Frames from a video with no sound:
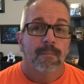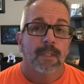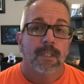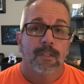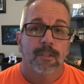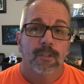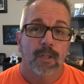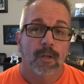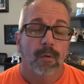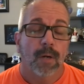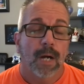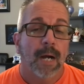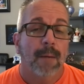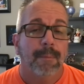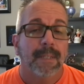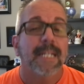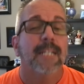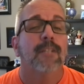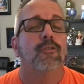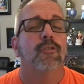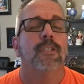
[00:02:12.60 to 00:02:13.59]
So I'll
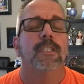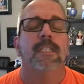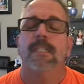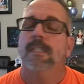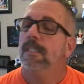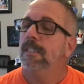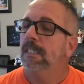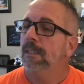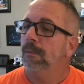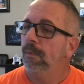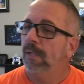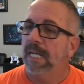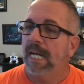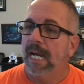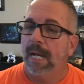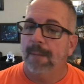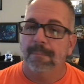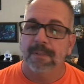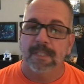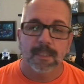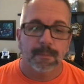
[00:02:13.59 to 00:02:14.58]
be interested to see what
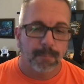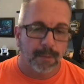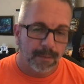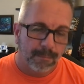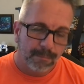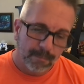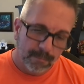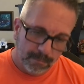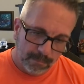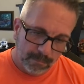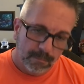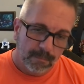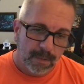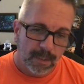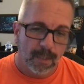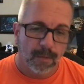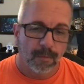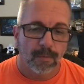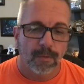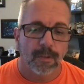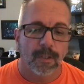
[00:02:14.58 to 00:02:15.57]
happens, but, you
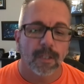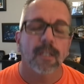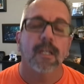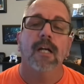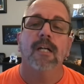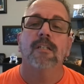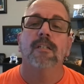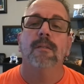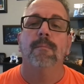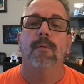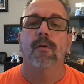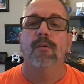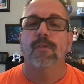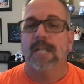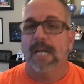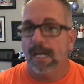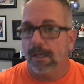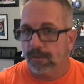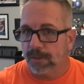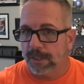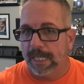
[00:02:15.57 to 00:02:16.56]
know, good luck to both
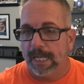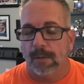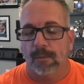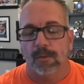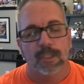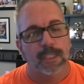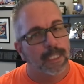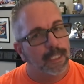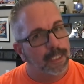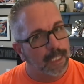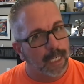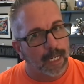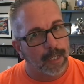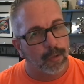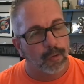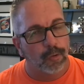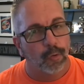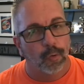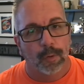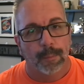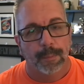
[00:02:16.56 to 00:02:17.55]
Kyle Stowers and
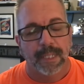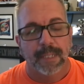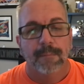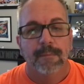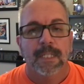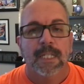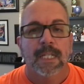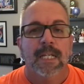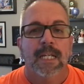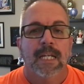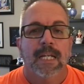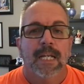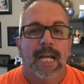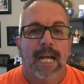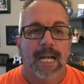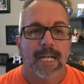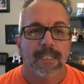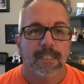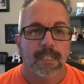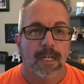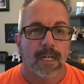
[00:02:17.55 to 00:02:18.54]
Connor Norby,
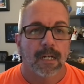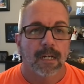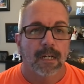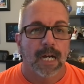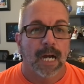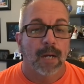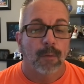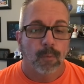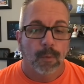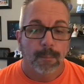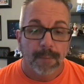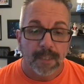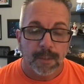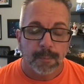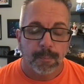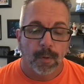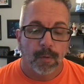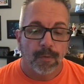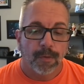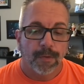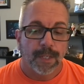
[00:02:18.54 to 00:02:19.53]
as I will miss
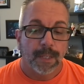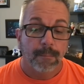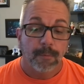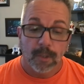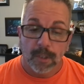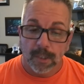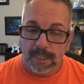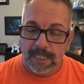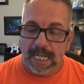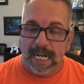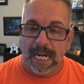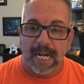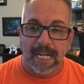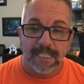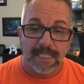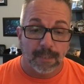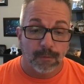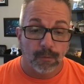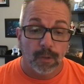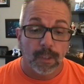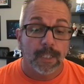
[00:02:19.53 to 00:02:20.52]
both of them. Good
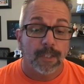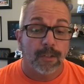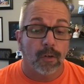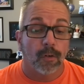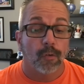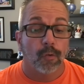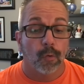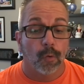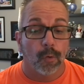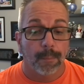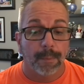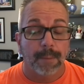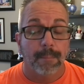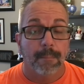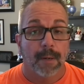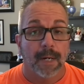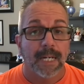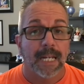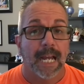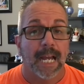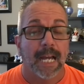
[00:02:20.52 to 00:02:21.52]
guys. I really thought Norby
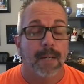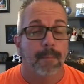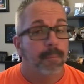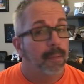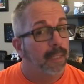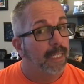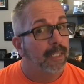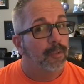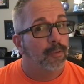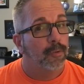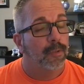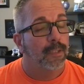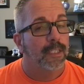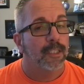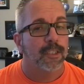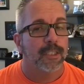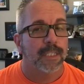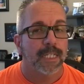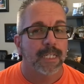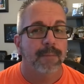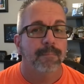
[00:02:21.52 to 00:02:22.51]
might have had a place on
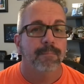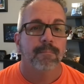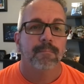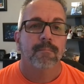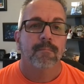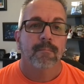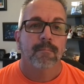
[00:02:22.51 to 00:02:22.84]
this team,